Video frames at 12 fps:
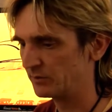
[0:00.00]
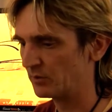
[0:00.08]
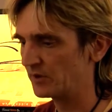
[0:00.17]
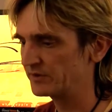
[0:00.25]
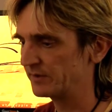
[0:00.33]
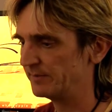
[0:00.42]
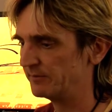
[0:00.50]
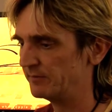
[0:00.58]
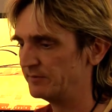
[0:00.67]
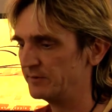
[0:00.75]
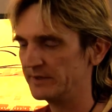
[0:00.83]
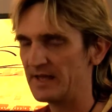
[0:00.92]
So we're also going to be
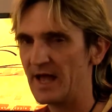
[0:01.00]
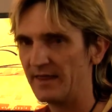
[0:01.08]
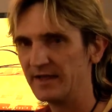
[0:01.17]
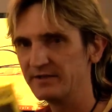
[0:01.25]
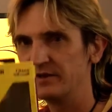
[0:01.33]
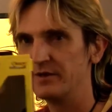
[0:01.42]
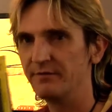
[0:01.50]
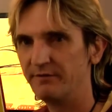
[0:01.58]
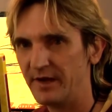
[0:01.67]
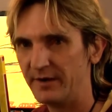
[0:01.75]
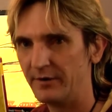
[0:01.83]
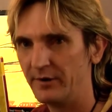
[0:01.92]
reviewing that, and that's the
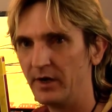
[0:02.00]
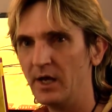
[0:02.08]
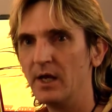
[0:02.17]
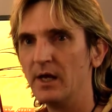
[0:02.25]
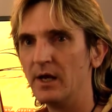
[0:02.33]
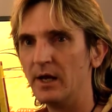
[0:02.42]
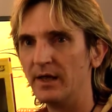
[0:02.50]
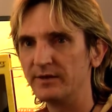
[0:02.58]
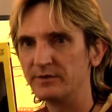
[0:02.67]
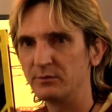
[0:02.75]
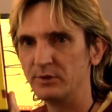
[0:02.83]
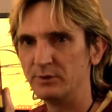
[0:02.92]
Defender.
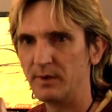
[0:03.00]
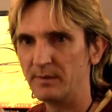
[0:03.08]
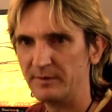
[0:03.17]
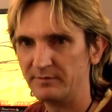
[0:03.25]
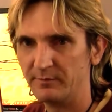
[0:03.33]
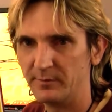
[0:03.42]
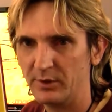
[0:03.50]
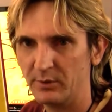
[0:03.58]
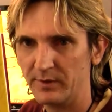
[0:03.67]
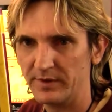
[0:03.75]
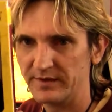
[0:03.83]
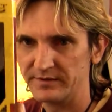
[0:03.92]
That's the one you might be
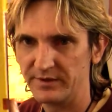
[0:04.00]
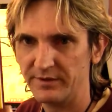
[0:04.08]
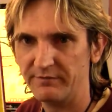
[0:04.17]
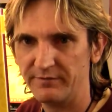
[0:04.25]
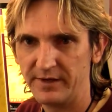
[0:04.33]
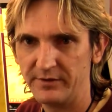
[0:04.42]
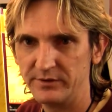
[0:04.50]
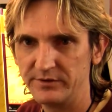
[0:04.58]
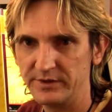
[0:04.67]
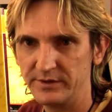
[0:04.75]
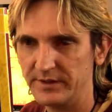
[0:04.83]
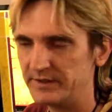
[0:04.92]
familiar with. That's the Defender
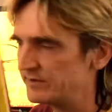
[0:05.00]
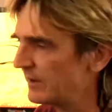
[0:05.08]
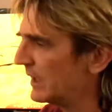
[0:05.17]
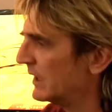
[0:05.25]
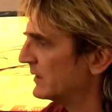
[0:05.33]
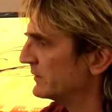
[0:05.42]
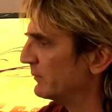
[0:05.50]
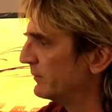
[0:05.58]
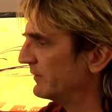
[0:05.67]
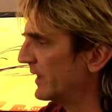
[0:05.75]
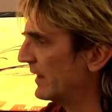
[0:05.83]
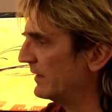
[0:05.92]
series. So
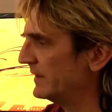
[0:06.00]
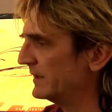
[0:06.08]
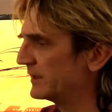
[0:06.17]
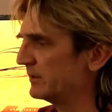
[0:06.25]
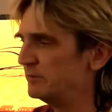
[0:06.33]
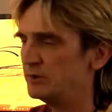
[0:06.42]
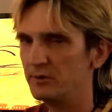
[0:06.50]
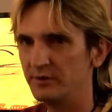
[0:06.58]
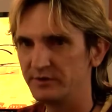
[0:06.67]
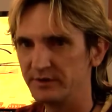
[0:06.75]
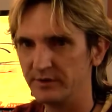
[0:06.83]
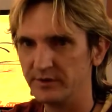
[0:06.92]
we've got the
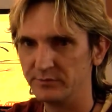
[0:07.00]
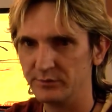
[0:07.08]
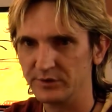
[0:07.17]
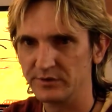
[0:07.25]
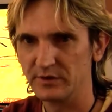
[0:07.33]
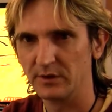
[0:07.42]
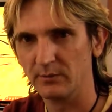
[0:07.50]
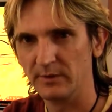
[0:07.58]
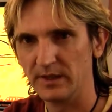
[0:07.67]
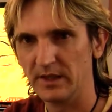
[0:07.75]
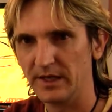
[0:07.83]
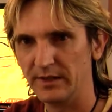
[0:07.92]
Commuter series, which is a little
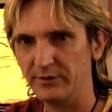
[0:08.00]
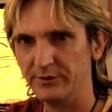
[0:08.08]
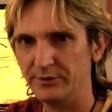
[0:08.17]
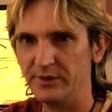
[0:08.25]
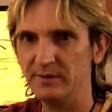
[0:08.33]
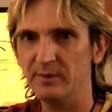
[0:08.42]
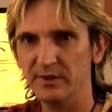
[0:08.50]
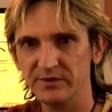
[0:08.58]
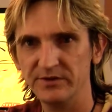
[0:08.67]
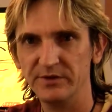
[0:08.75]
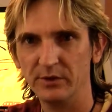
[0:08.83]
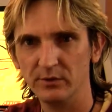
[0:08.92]
bit lighter duty, but it
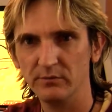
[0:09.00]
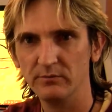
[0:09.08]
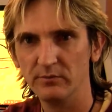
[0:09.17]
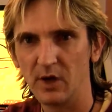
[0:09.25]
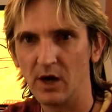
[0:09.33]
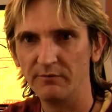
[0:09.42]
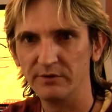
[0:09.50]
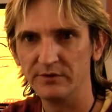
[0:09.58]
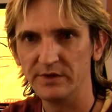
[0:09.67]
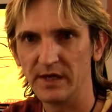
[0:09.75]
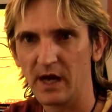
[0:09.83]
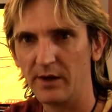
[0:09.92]
still
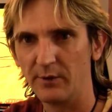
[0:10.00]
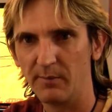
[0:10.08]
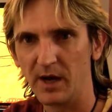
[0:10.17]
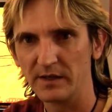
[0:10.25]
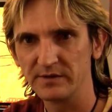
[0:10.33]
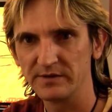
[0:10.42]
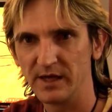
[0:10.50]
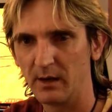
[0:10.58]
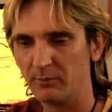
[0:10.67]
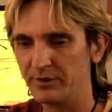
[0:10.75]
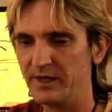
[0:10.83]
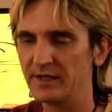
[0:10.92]
offers the OtterBox
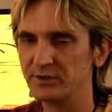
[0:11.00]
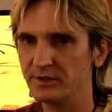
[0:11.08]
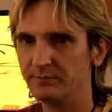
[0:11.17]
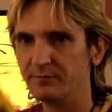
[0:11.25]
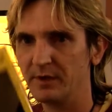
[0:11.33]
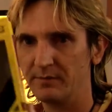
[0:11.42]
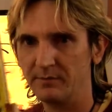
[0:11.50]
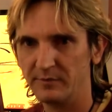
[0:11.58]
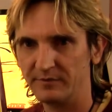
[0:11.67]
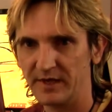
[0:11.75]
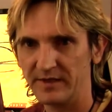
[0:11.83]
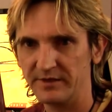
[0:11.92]
style protection. And then
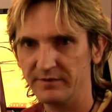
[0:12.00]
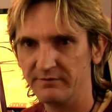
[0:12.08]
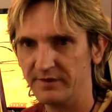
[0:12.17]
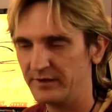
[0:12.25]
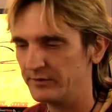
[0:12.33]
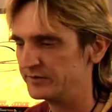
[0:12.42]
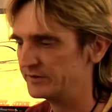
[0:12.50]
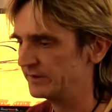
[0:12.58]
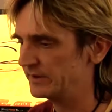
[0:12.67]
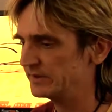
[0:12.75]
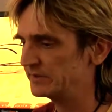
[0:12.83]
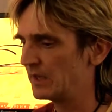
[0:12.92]
we've got the Defender
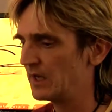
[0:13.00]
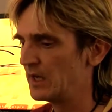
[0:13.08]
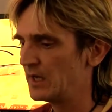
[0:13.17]
series.